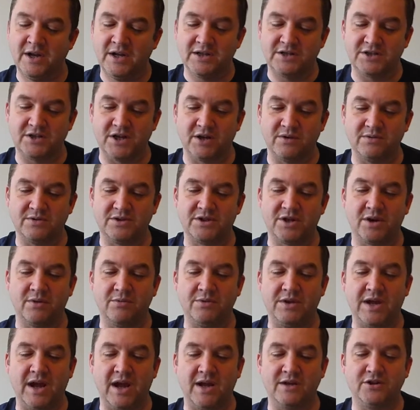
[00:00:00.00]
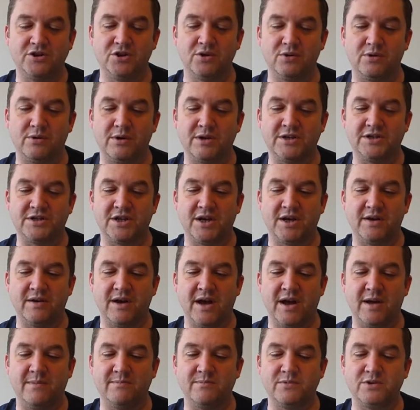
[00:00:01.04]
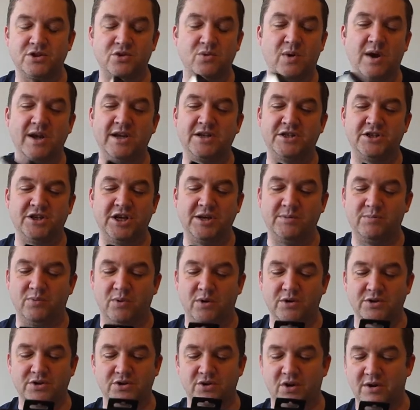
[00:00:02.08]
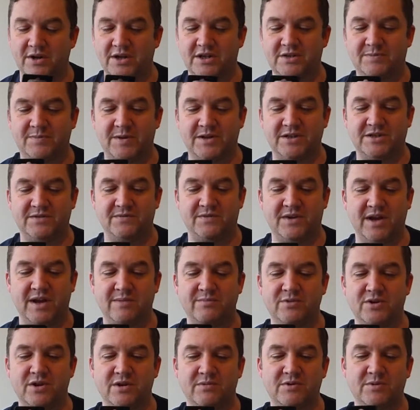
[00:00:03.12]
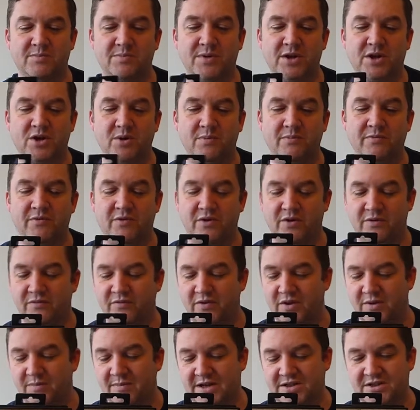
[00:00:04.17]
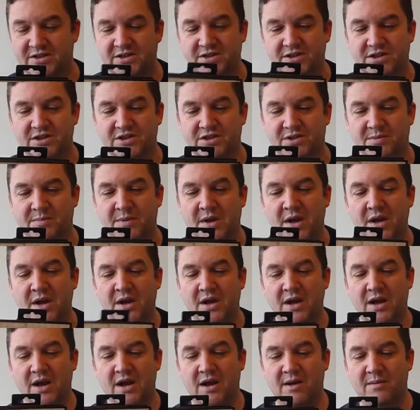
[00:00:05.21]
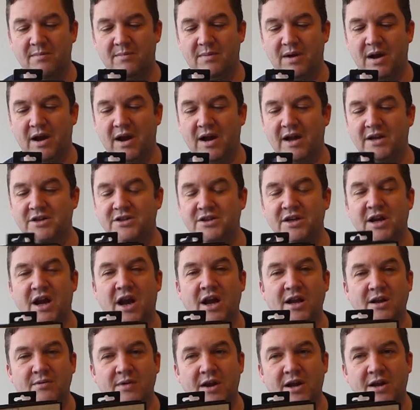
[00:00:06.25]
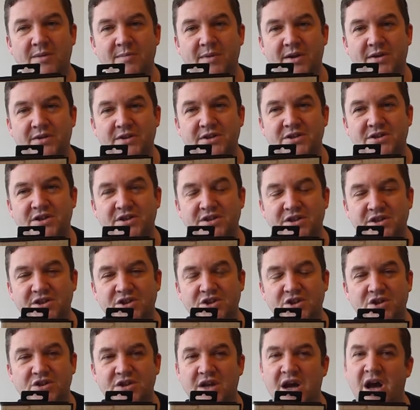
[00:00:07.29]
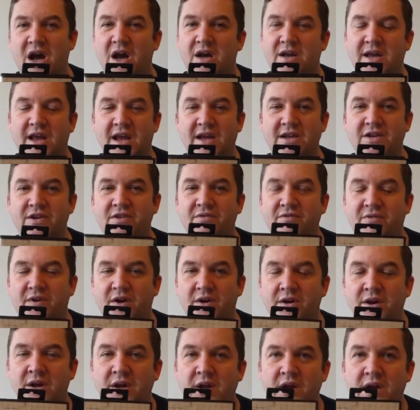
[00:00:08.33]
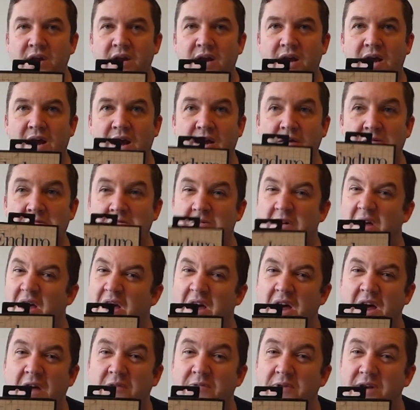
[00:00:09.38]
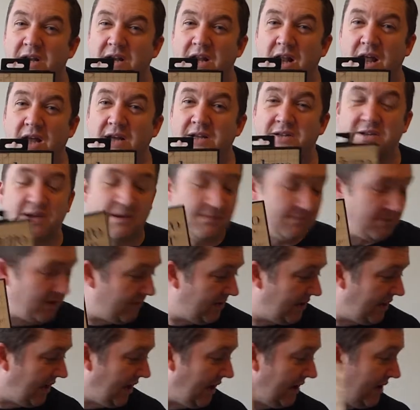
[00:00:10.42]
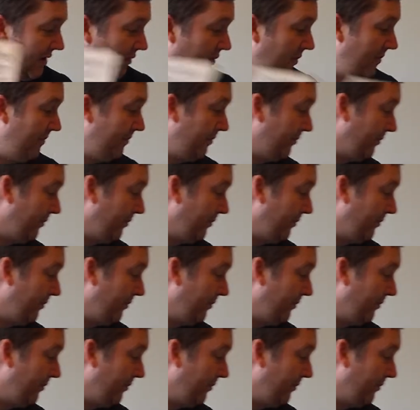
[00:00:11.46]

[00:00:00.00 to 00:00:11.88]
So yeah, Enduro Racer. It's quite a cheap one. It's not an expensive game to pick up for the Master System. I actually highly recommend this because it's just arcadey fun, and I really liked it. I really liked that one.